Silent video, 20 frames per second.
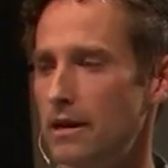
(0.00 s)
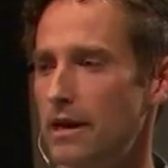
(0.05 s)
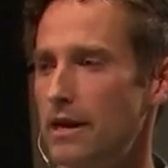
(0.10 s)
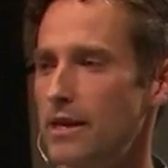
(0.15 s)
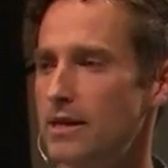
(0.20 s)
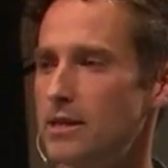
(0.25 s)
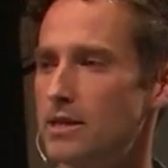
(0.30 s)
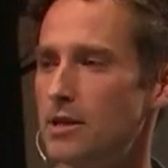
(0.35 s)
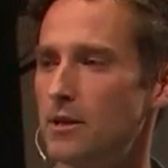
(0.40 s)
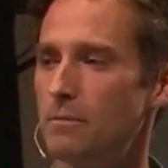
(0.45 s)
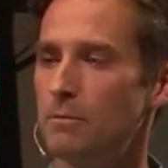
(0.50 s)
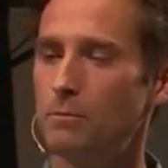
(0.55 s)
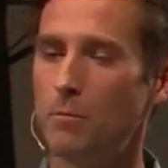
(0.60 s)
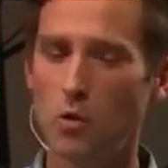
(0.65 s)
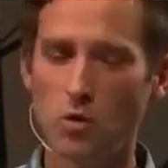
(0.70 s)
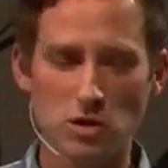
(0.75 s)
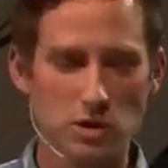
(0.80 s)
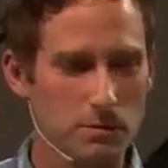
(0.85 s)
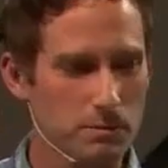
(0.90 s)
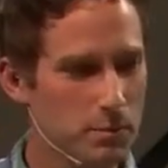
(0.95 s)
is the
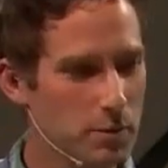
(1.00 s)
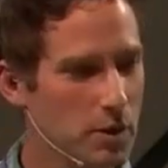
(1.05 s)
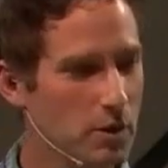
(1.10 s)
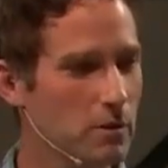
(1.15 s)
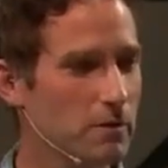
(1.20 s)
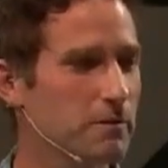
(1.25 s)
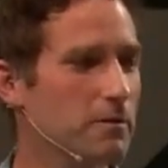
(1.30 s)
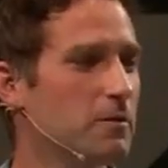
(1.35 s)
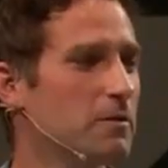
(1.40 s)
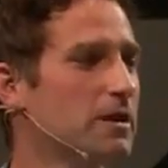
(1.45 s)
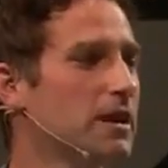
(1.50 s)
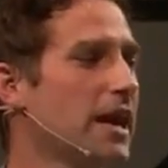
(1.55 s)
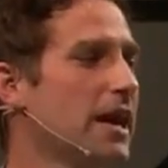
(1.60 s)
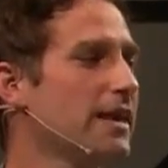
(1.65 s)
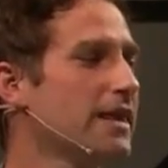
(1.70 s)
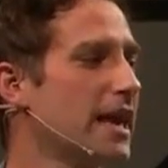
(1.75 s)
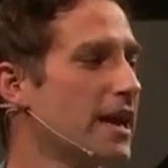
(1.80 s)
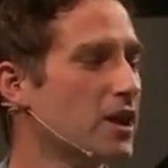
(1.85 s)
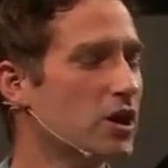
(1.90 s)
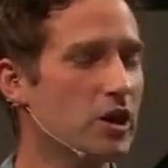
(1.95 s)
most beautiful
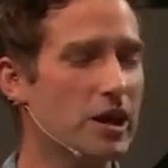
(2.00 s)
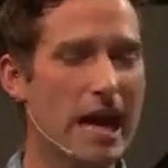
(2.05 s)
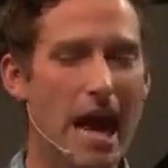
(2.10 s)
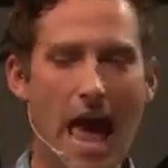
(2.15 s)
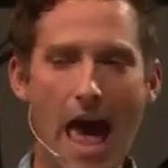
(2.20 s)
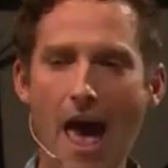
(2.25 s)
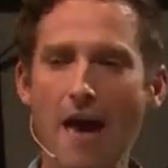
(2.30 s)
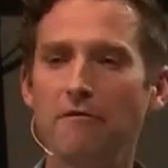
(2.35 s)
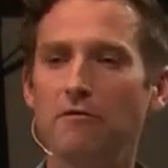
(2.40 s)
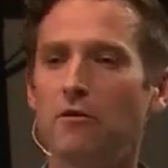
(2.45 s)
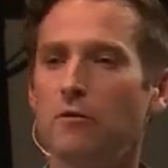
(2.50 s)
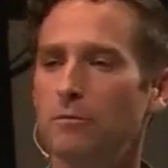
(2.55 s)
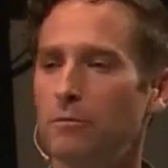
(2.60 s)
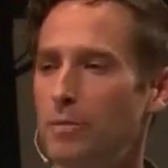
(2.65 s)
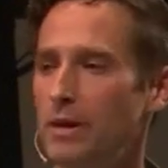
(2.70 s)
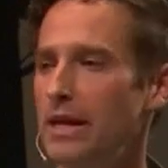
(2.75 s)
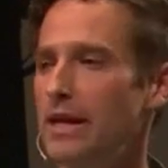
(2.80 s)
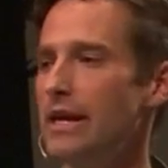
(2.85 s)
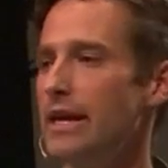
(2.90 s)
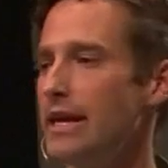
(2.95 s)
thing that could ever
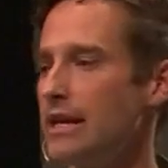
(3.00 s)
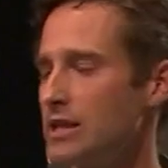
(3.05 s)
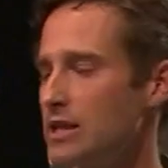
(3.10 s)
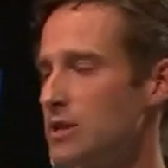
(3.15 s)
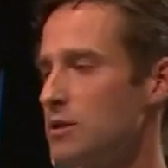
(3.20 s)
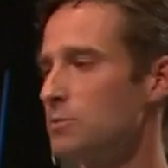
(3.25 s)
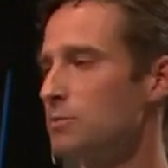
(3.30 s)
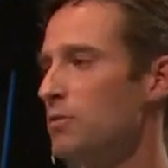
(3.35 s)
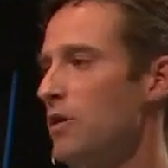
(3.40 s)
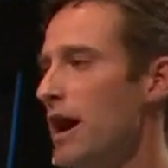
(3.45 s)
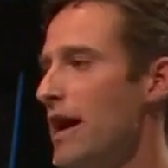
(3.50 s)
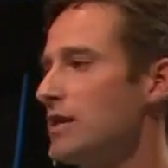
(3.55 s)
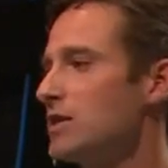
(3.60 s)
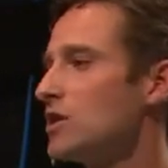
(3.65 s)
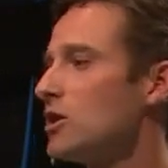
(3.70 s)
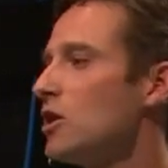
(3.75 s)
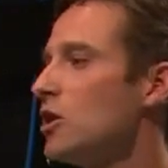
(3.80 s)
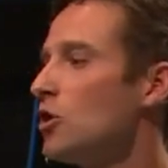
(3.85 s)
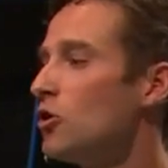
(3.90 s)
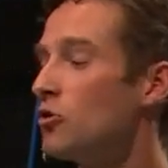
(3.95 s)
be
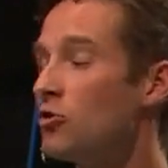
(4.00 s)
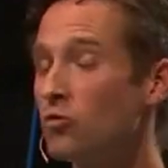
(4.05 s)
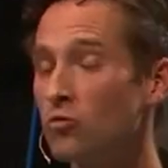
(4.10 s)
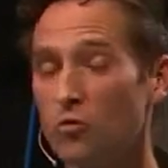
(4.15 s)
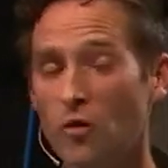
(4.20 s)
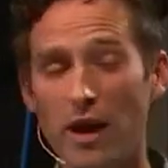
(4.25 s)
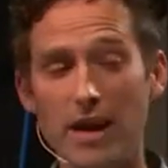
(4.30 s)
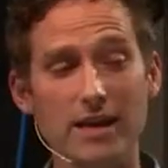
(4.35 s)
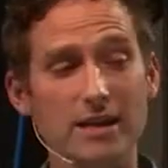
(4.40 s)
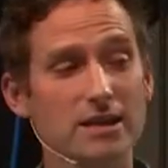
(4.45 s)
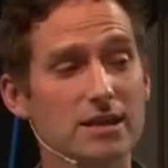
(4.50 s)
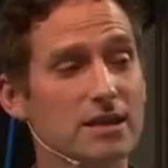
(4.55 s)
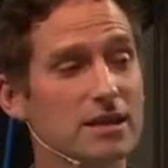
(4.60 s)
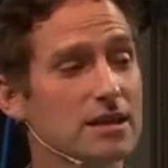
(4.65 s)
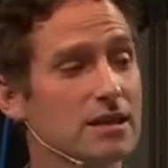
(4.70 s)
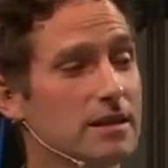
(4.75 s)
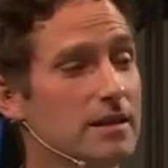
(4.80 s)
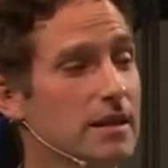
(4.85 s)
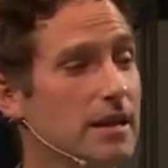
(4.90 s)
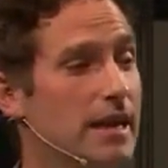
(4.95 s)
expressed.
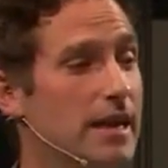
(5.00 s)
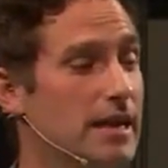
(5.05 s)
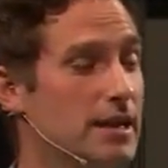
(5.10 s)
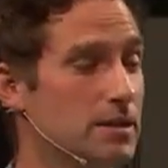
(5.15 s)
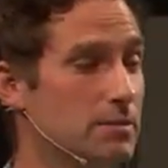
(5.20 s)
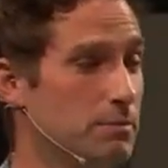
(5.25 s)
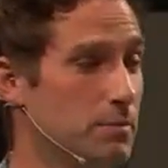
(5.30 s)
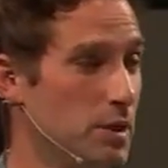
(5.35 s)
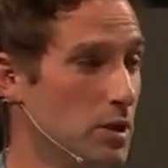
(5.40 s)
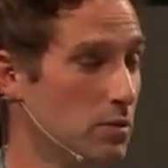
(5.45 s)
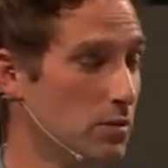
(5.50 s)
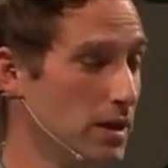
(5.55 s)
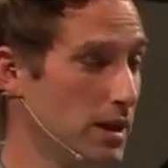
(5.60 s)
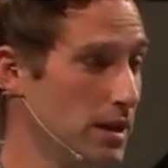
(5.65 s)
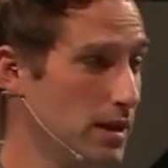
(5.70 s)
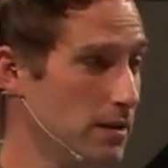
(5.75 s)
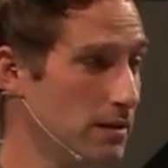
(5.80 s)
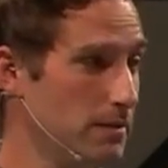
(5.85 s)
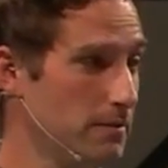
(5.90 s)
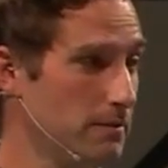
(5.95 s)
Grace is
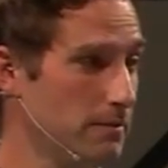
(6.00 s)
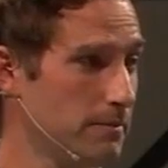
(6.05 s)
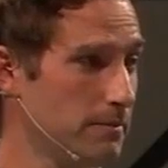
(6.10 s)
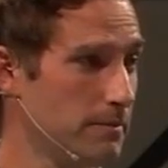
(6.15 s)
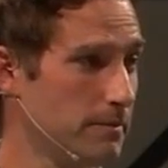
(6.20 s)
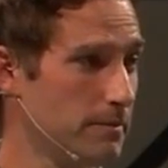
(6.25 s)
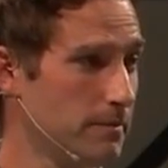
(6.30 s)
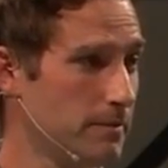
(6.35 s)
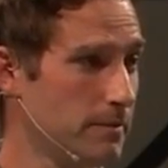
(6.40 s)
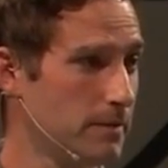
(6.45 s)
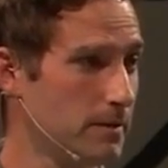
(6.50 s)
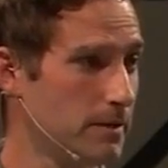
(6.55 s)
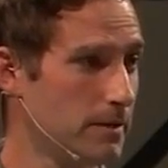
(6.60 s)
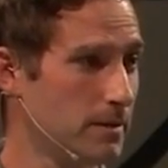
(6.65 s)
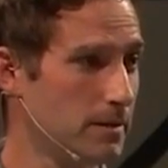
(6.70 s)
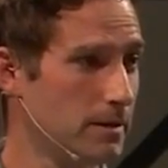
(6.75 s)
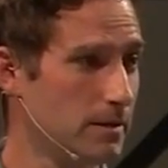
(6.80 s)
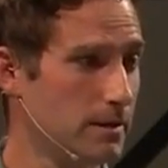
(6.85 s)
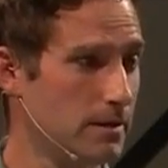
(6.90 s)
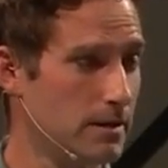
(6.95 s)
beauty.
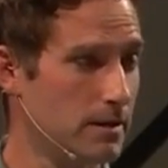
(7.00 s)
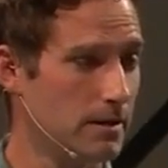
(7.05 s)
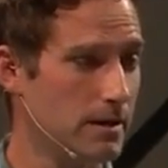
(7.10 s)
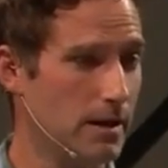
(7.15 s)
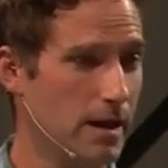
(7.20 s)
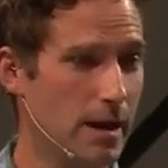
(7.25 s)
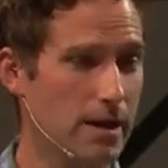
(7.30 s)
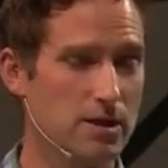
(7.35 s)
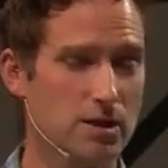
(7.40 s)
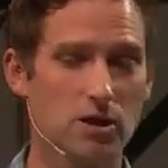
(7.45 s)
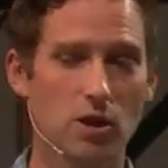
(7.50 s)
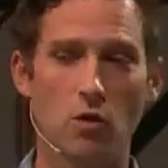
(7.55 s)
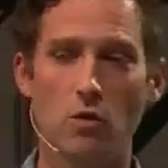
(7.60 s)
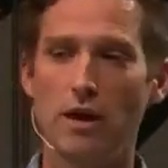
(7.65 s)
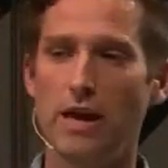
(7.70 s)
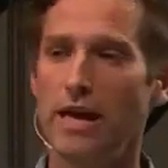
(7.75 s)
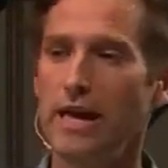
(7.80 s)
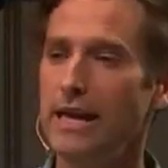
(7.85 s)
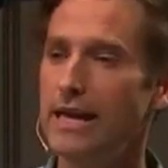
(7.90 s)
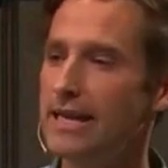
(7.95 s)
And so
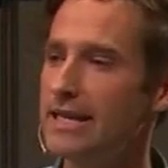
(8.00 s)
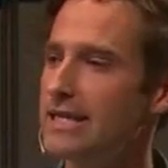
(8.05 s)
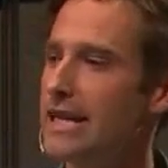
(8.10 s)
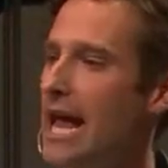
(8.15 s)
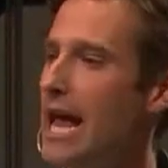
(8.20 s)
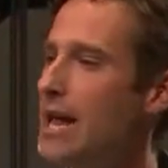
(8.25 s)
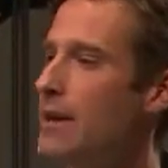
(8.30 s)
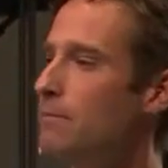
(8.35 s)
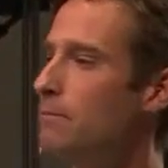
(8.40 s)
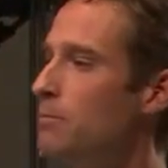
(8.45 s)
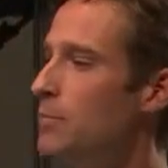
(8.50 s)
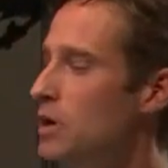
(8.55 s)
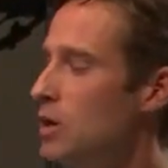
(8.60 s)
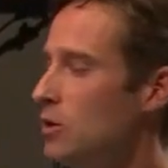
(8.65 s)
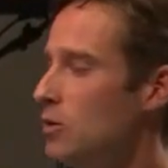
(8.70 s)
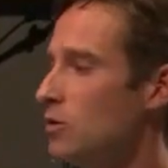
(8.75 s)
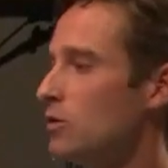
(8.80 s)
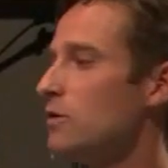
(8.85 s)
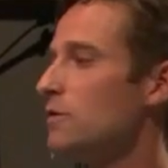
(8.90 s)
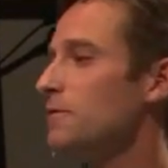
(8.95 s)
it is a
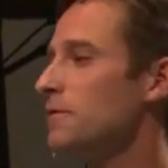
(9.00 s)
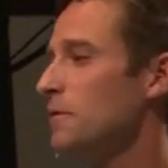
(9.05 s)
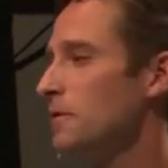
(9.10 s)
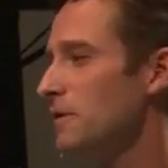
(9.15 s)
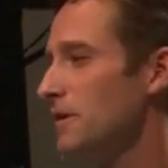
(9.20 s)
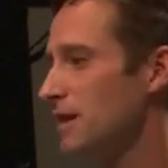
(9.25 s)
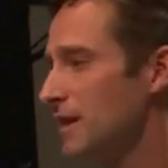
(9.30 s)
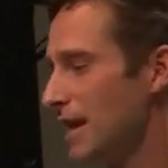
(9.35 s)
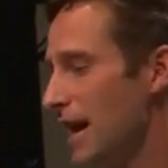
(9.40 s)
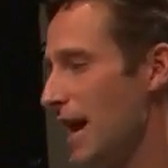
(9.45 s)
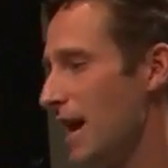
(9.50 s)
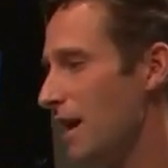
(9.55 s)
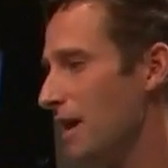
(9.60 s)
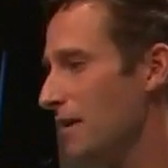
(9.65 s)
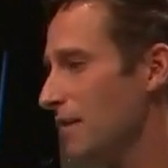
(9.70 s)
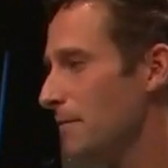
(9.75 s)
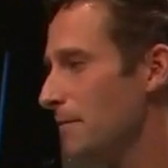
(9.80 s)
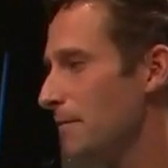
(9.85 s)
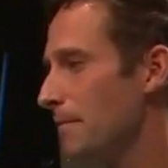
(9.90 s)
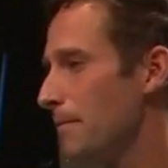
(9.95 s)
beautiful thing